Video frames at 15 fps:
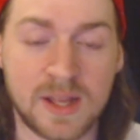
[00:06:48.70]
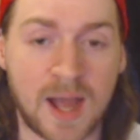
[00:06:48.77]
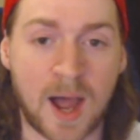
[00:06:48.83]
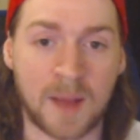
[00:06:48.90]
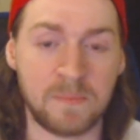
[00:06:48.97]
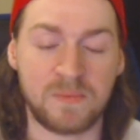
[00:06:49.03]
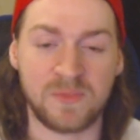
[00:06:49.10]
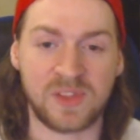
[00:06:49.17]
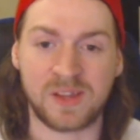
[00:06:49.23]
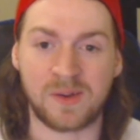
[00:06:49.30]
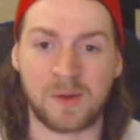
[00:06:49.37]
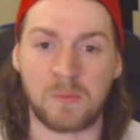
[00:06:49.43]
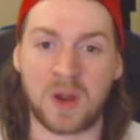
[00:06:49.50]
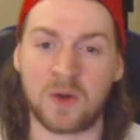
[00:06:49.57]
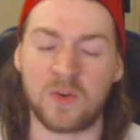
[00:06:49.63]
I
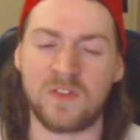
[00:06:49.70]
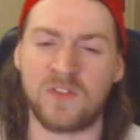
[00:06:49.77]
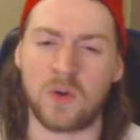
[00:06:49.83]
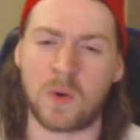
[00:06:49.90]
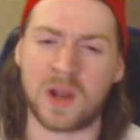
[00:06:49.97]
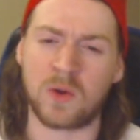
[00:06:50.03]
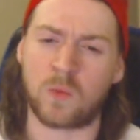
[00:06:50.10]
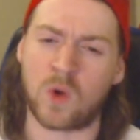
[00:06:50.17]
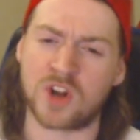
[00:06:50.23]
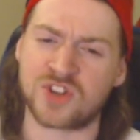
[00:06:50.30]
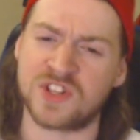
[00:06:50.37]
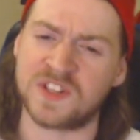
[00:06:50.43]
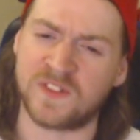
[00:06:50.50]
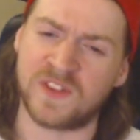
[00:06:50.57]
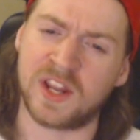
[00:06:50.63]
don't even know why you're
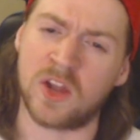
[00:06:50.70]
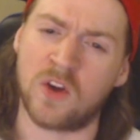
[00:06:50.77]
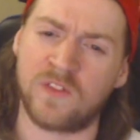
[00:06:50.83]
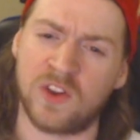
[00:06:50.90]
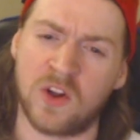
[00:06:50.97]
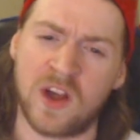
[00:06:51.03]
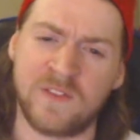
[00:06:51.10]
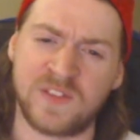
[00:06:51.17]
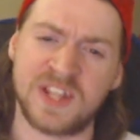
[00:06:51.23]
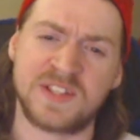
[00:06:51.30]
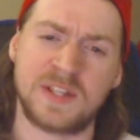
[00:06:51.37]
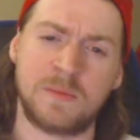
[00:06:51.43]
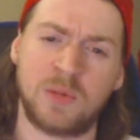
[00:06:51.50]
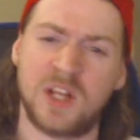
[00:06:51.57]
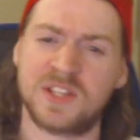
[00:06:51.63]
watching this video if you don't have
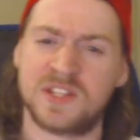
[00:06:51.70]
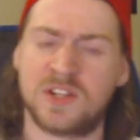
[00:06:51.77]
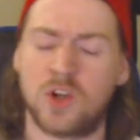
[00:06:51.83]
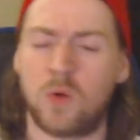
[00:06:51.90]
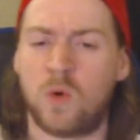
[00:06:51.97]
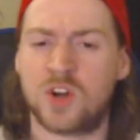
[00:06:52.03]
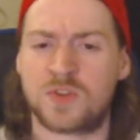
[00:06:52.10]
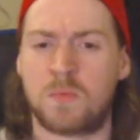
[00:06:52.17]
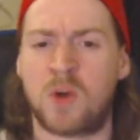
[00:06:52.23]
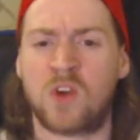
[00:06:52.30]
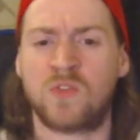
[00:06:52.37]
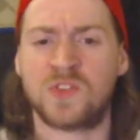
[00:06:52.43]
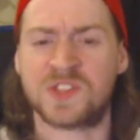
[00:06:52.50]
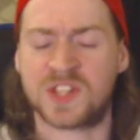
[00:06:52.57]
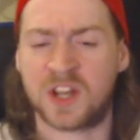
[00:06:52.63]
Disney Plus and don't watch
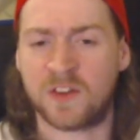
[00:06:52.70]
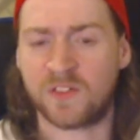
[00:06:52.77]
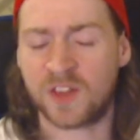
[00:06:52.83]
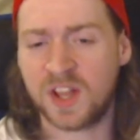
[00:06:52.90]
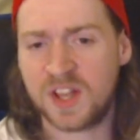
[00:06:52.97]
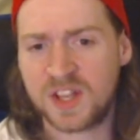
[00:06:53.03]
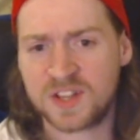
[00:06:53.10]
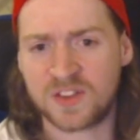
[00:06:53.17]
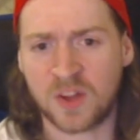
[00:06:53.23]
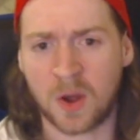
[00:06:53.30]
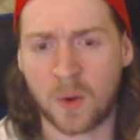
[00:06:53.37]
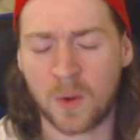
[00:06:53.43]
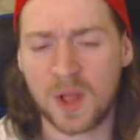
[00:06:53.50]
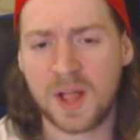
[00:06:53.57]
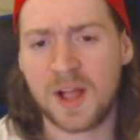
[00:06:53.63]
Marvel stuff.
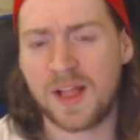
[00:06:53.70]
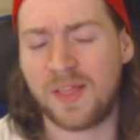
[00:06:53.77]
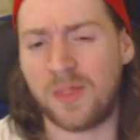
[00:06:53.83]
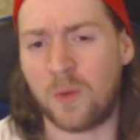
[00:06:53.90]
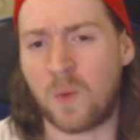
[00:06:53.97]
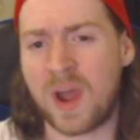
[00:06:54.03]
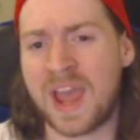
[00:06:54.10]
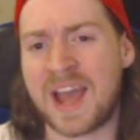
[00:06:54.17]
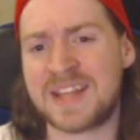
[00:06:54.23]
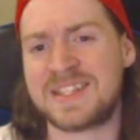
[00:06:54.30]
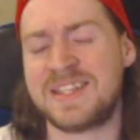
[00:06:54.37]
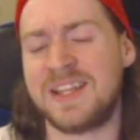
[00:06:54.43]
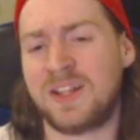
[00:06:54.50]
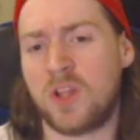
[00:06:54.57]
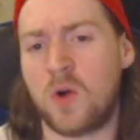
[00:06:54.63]
So, the way I
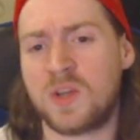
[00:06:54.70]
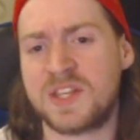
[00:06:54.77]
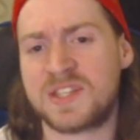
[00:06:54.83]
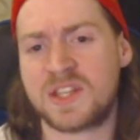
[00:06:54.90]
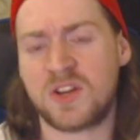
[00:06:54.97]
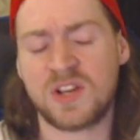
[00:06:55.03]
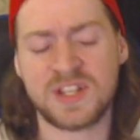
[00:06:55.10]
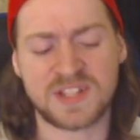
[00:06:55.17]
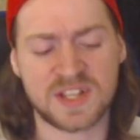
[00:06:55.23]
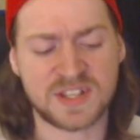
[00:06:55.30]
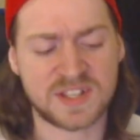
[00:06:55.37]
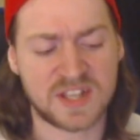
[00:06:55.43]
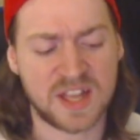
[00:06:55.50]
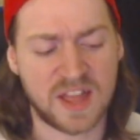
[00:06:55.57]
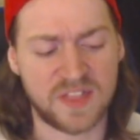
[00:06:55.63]
see the Loki series
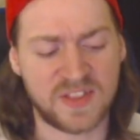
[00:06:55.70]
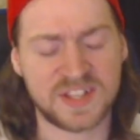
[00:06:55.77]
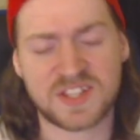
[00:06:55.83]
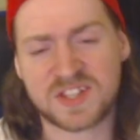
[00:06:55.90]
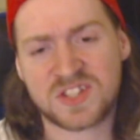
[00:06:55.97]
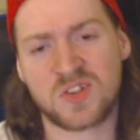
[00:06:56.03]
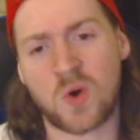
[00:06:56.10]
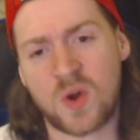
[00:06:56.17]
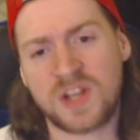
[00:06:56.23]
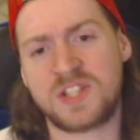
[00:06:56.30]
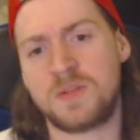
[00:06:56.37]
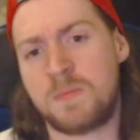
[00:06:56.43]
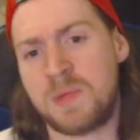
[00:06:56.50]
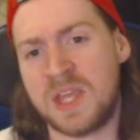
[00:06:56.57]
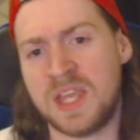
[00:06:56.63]
is this is going
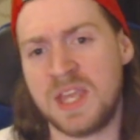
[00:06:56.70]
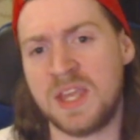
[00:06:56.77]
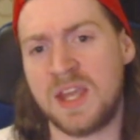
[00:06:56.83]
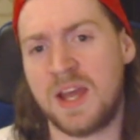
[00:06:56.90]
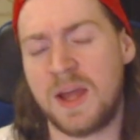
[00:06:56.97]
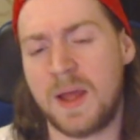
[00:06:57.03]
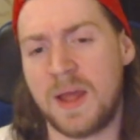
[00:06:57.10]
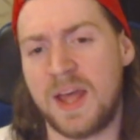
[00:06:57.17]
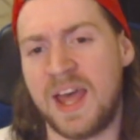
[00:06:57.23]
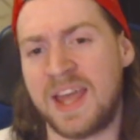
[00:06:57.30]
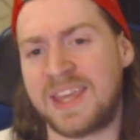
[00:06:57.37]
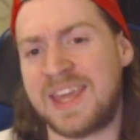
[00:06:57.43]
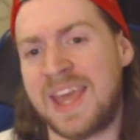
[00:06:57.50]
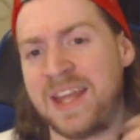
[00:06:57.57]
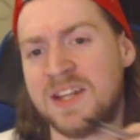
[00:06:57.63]
to be
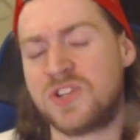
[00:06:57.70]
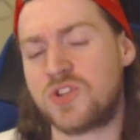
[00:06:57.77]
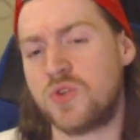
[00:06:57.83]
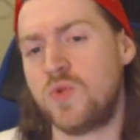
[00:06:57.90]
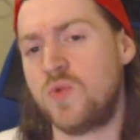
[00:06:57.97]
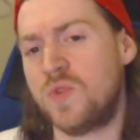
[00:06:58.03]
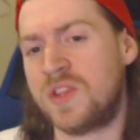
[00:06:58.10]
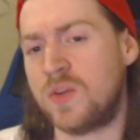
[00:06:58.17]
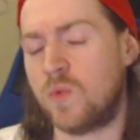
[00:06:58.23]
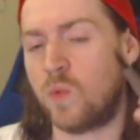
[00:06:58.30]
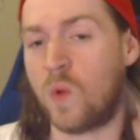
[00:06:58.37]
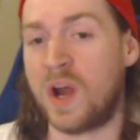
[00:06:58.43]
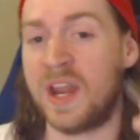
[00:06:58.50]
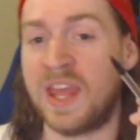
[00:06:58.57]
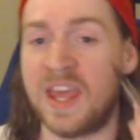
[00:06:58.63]
akin to the
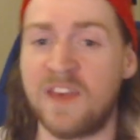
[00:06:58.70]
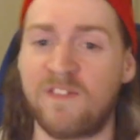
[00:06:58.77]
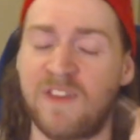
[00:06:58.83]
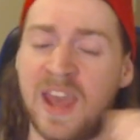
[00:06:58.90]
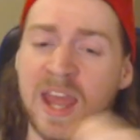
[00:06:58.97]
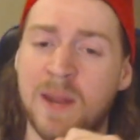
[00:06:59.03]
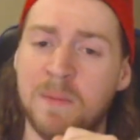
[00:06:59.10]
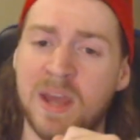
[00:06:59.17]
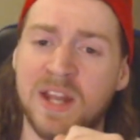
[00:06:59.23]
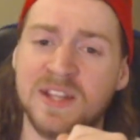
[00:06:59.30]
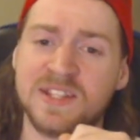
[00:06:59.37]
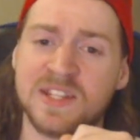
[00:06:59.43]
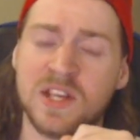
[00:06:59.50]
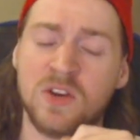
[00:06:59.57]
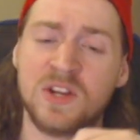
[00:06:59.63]
What If animated
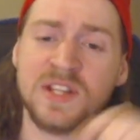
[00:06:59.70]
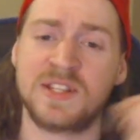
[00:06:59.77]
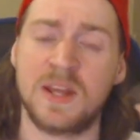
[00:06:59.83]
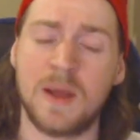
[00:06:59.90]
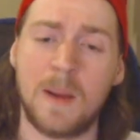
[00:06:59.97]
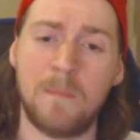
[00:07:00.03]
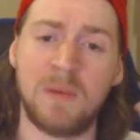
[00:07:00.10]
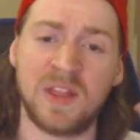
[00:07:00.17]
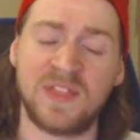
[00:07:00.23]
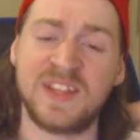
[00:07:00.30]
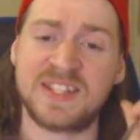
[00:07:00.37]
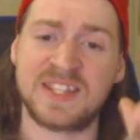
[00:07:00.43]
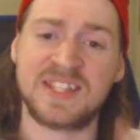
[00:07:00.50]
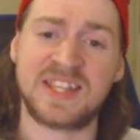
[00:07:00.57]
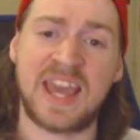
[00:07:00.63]
series, but
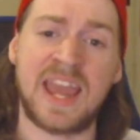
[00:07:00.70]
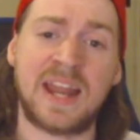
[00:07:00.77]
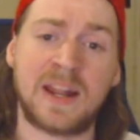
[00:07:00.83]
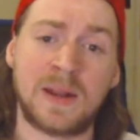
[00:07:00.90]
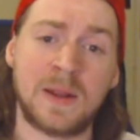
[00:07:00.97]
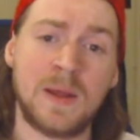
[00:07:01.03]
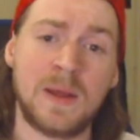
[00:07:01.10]
this is canon,